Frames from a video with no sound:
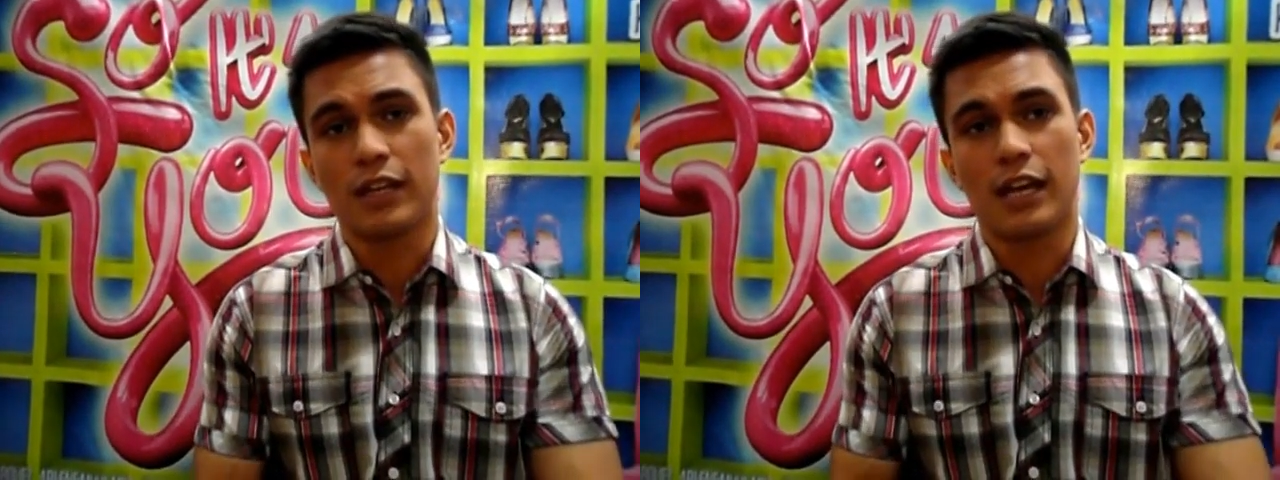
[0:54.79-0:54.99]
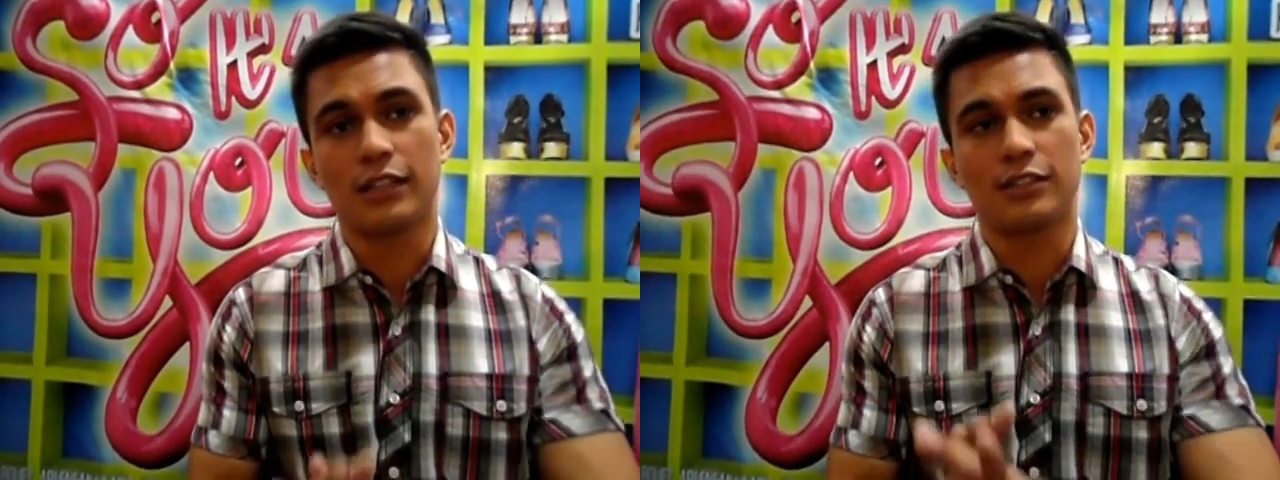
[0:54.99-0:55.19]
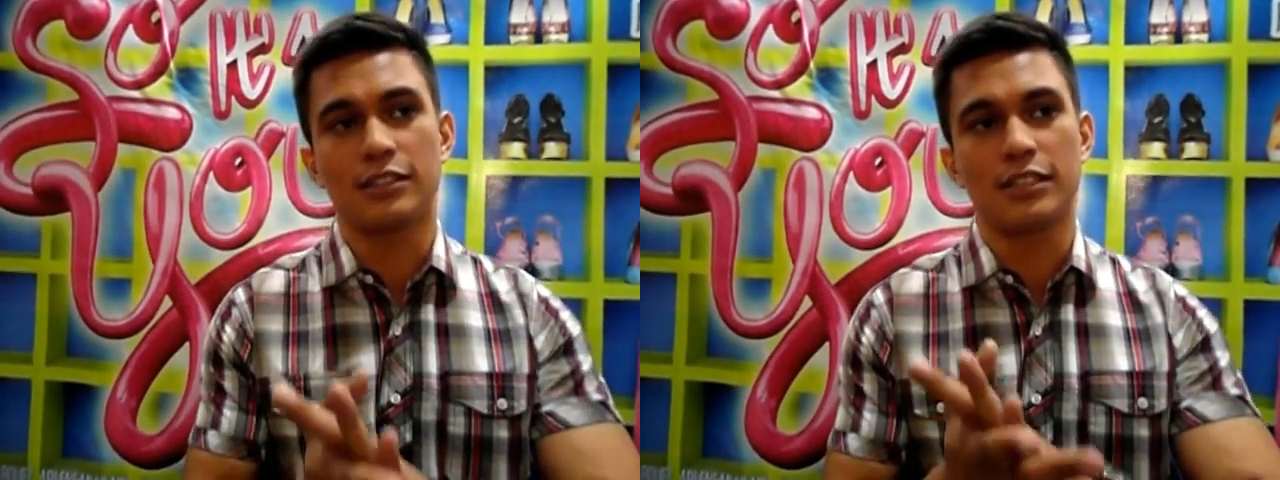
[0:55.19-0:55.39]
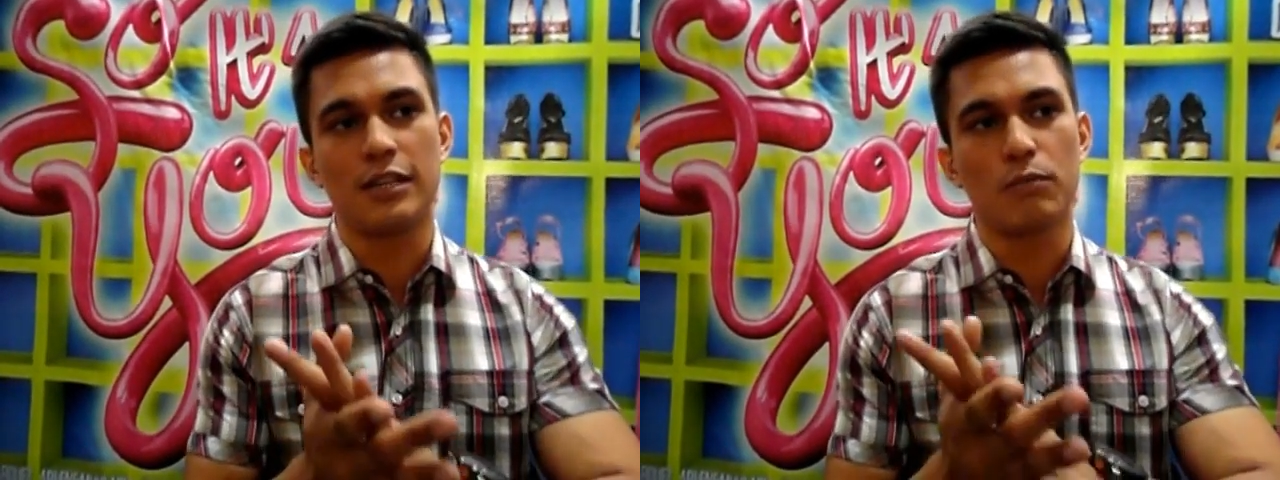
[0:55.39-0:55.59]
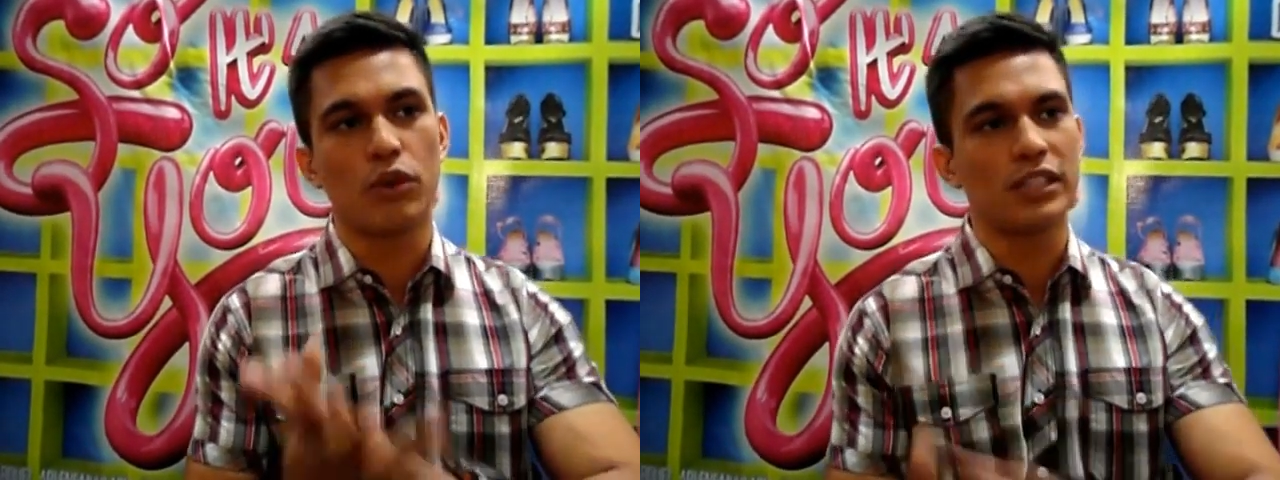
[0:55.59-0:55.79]
and see
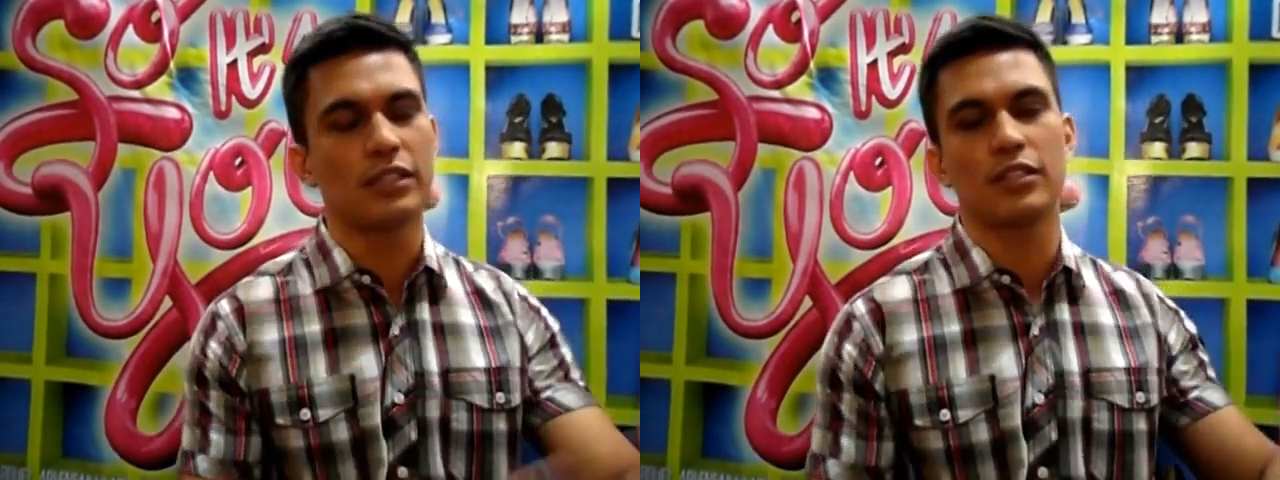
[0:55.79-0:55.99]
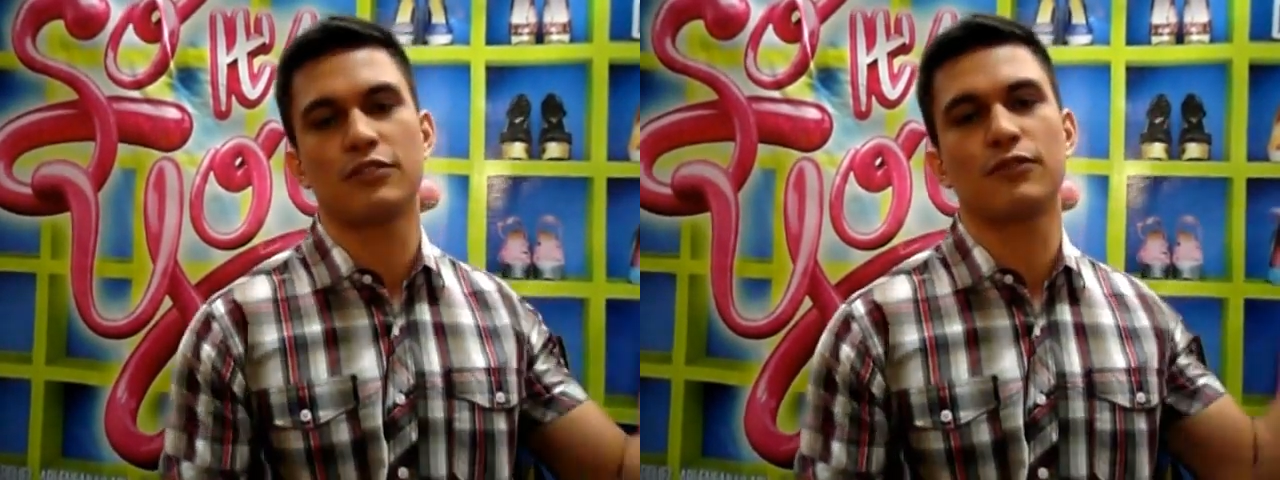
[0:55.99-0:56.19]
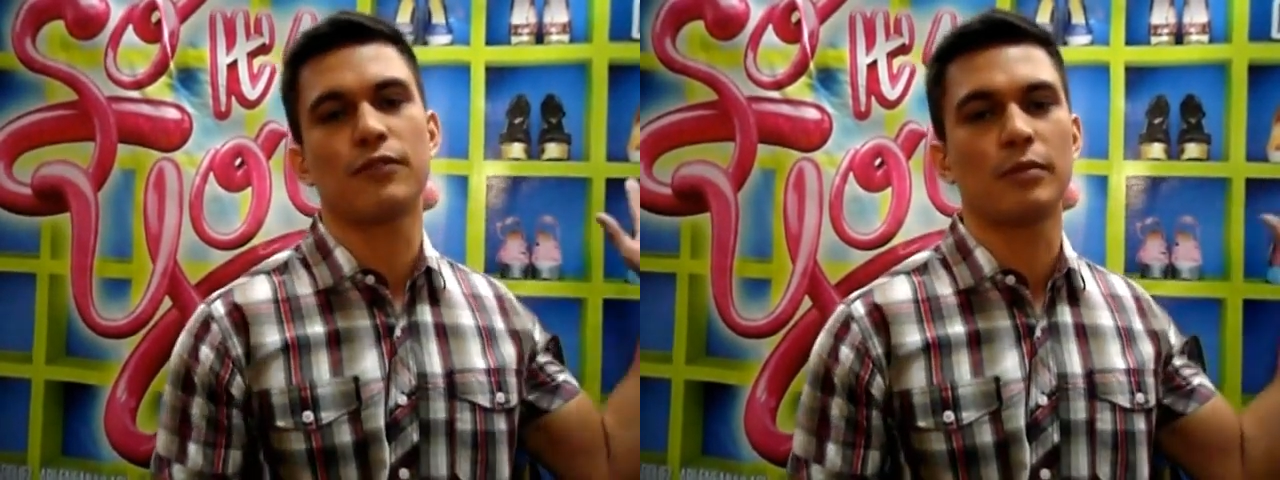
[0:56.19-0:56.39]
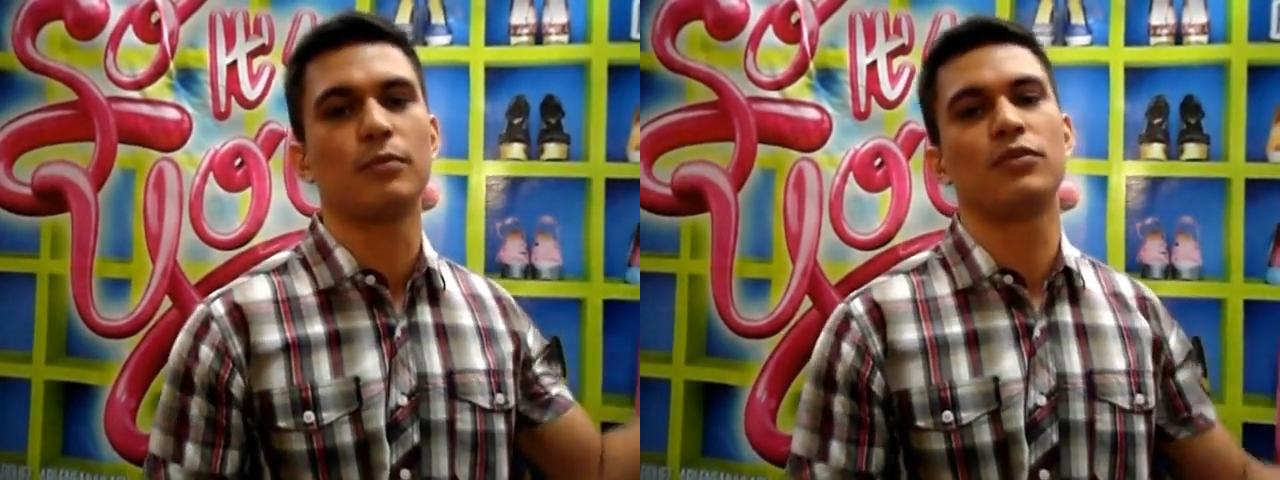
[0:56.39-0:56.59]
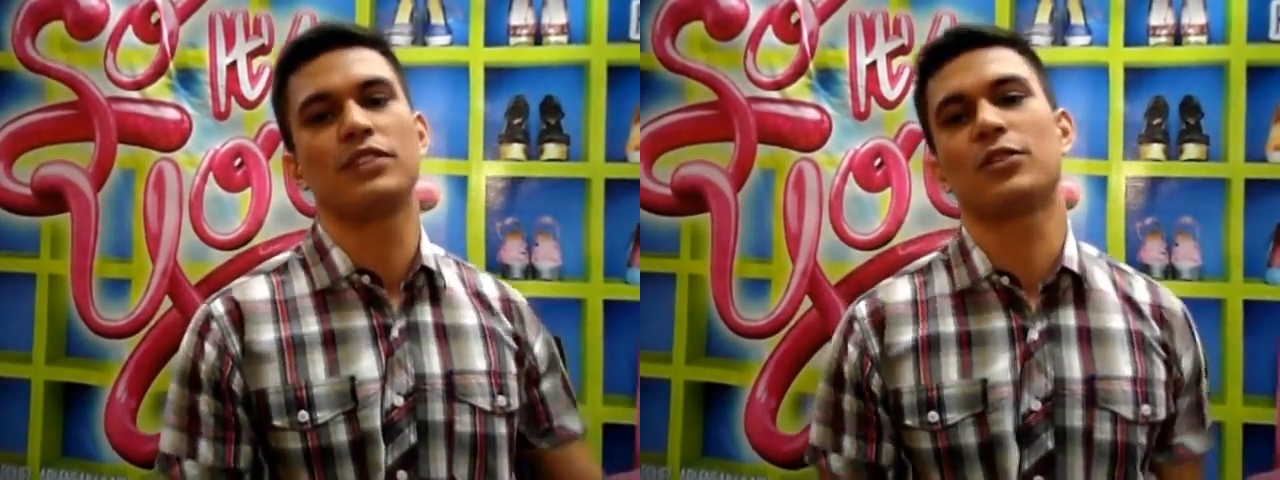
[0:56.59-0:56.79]
more details from the
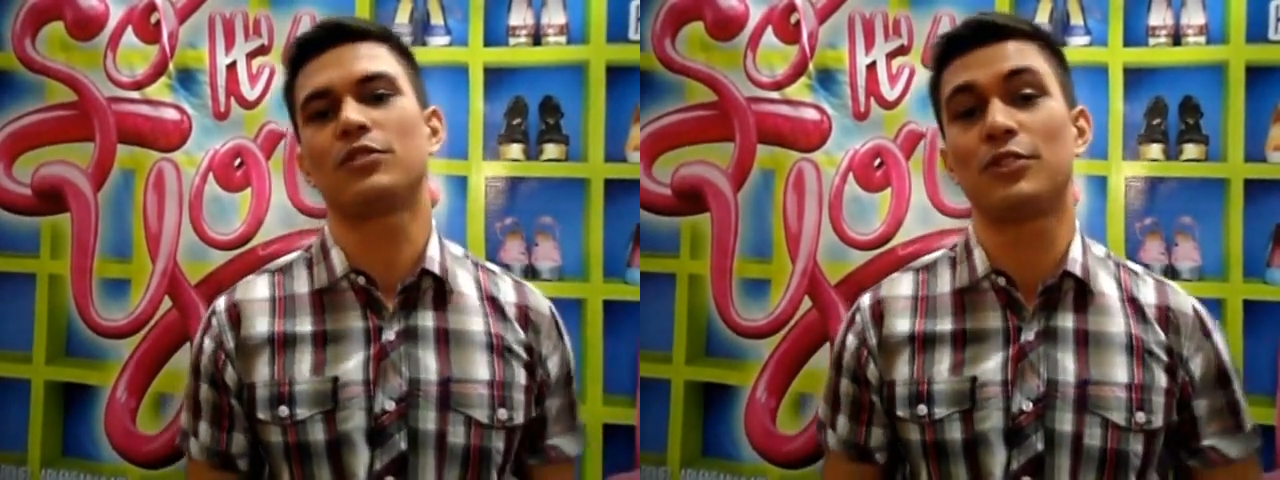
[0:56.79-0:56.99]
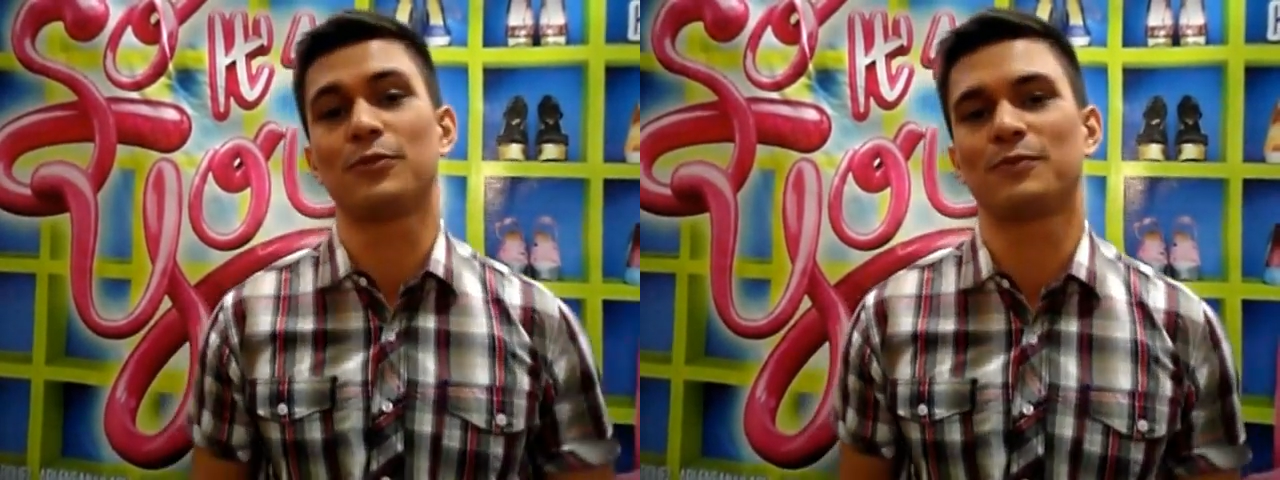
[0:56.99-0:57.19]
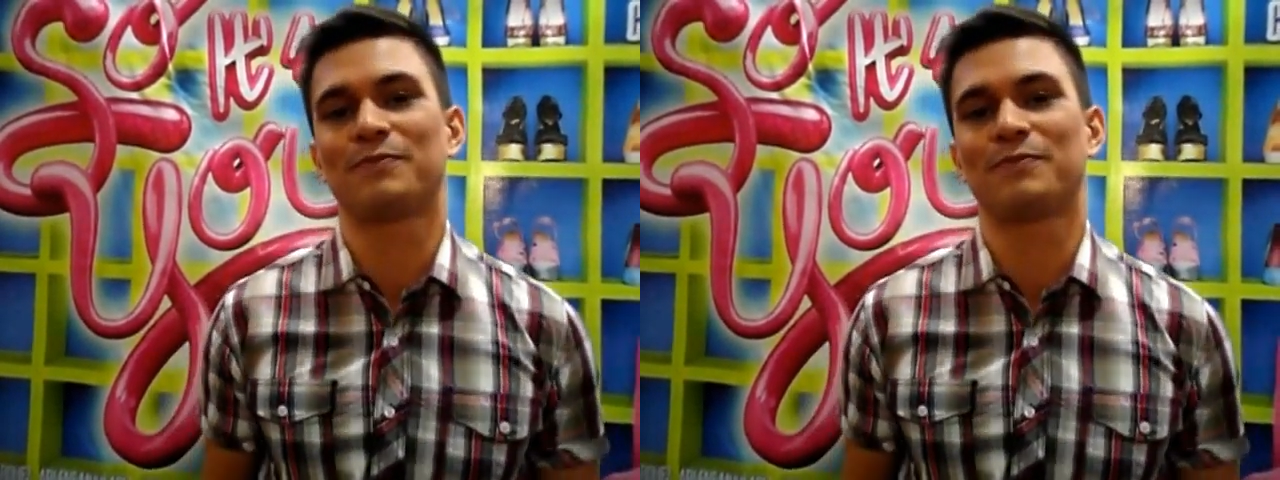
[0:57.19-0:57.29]
movie series.